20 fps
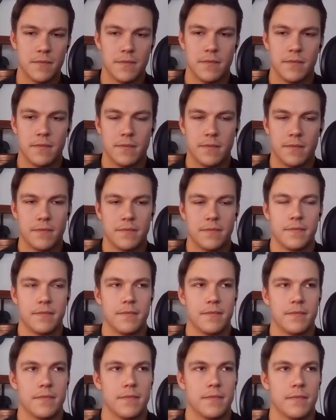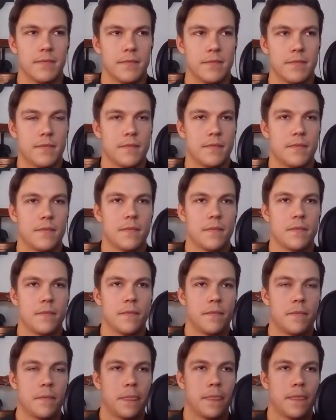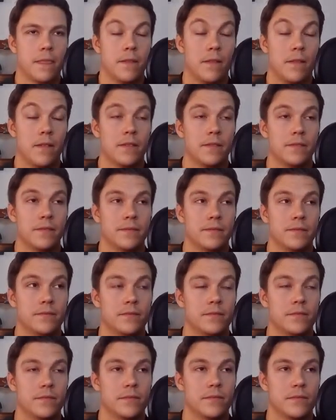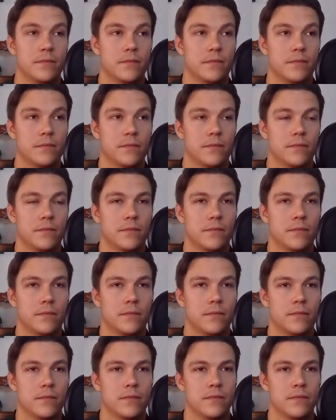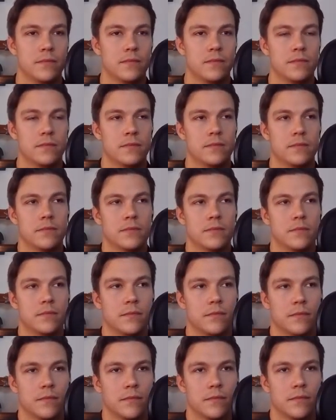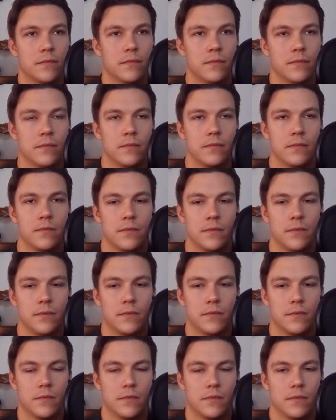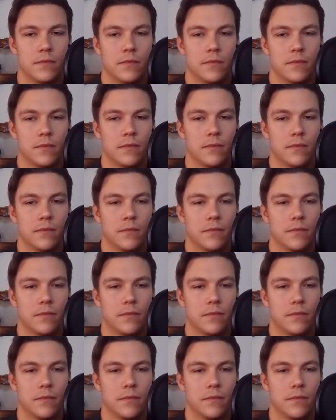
This person isn't speaking.